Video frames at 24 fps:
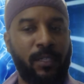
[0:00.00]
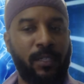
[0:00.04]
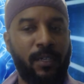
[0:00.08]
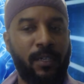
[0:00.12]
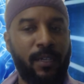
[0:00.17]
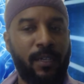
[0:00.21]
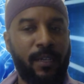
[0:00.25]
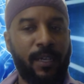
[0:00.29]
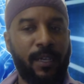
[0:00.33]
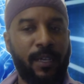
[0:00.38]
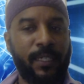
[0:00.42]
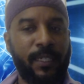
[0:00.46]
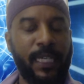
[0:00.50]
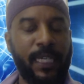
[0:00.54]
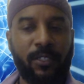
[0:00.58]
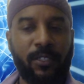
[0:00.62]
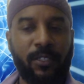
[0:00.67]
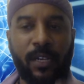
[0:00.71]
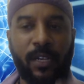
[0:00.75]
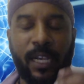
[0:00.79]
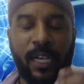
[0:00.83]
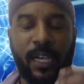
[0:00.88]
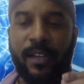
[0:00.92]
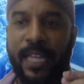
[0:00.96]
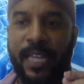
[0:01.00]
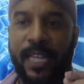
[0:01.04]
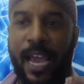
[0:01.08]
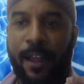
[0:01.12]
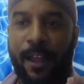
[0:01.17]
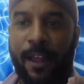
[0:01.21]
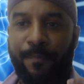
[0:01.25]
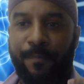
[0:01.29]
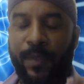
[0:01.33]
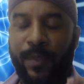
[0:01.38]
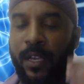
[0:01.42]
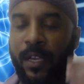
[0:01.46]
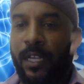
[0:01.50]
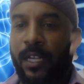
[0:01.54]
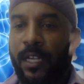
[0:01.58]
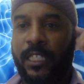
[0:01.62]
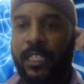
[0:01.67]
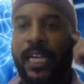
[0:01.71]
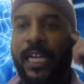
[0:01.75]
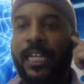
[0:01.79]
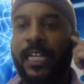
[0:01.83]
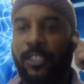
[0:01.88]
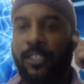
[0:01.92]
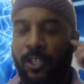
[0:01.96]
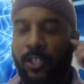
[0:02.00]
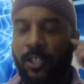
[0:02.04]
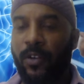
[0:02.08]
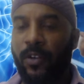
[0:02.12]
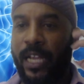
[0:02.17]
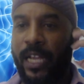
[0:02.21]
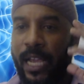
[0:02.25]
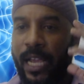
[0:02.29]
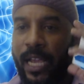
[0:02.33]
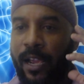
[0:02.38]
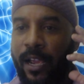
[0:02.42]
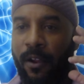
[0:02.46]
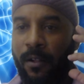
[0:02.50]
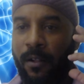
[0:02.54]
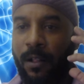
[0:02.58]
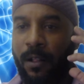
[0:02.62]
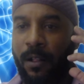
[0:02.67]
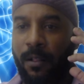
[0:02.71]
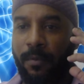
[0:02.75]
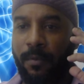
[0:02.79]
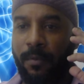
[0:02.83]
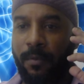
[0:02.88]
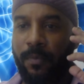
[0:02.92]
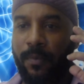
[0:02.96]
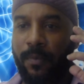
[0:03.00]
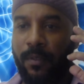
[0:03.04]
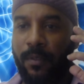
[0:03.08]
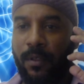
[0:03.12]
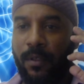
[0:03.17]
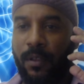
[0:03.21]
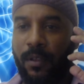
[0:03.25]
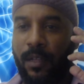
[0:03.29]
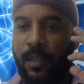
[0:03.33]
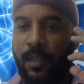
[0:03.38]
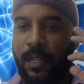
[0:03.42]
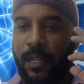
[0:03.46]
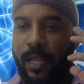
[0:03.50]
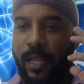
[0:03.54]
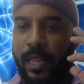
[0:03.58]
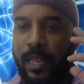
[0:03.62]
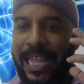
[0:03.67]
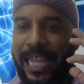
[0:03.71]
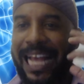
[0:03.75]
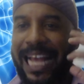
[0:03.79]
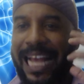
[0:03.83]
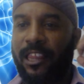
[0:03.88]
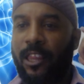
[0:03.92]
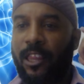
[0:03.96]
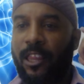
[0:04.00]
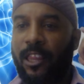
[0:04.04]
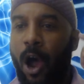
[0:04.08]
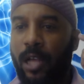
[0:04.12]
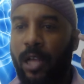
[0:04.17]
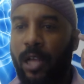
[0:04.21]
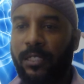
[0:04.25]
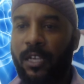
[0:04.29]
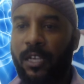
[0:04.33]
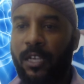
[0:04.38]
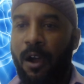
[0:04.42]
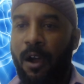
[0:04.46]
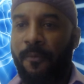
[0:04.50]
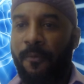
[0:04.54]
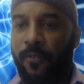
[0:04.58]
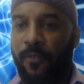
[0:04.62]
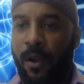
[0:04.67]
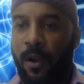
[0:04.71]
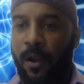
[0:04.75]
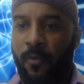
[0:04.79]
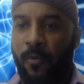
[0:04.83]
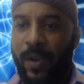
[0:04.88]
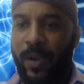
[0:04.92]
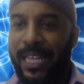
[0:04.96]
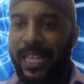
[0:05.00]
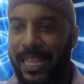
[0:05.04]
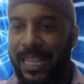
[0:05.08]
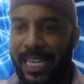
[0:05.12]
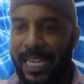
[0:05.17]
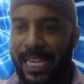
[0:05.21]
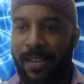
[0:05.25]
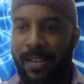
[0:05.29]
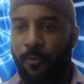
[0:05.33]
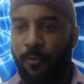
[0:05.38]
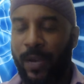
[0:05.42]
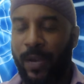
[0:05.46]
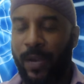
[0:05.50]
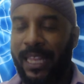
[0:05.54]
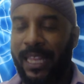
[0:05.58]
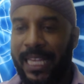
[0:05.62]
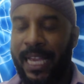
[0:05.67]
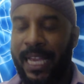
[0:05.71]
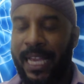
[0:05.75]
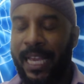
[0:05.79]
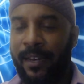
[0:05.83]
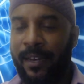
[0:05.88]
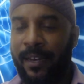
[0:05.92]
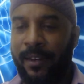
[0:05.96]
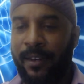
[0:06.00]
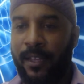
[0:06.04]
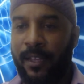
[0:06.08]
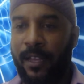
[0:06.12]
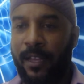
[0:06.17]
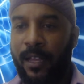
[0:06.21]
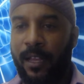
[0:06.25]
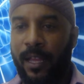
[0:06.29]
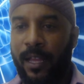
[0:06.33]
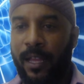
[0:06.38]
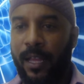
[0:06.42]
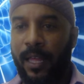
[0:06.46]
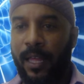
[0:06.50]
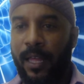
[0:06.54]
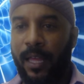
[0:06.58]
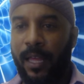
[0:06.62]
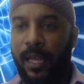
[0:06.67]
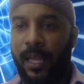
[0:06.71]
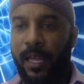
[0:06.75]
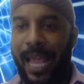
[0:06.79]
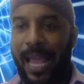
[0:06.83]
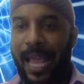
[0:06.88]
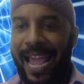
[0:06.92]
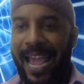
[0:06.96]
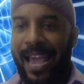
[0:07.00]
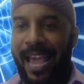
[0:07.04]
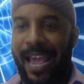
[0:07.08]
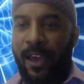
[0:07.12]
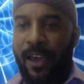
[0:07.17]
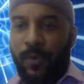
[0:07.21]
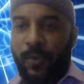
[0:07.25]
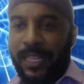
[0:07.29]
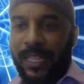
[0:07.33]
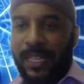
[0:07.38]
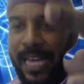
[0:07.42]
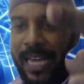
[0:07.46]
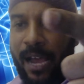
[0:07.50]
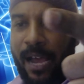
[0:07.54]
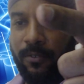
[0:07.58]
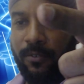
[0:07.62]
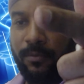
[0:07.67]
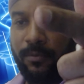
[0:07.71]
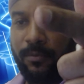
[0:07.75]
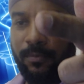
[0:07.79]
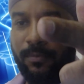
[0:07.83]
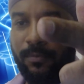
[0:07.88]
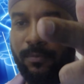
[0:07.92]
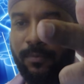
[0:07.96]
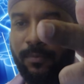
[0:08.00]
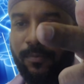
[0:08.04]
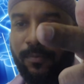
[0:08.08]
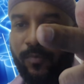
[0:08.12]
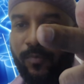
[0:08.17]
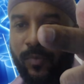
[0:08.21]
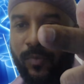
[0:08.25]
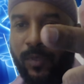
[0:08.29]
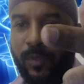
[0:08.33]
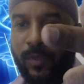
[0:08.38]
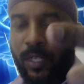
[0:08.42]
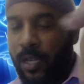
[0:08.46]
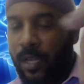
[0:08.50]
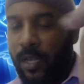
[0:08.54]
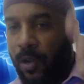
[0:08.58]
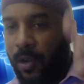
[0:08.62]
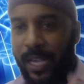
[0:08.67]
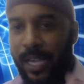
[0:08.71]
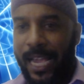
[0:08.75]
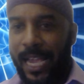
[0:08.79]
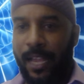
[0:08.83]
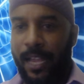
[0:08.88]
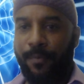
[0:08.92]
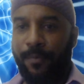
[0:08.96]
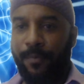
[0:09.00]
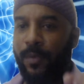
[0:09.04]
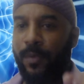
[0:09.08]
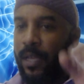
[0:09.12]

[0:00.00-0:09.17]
Did you hear that? Did you hear that thoughts come from within and without? Okay?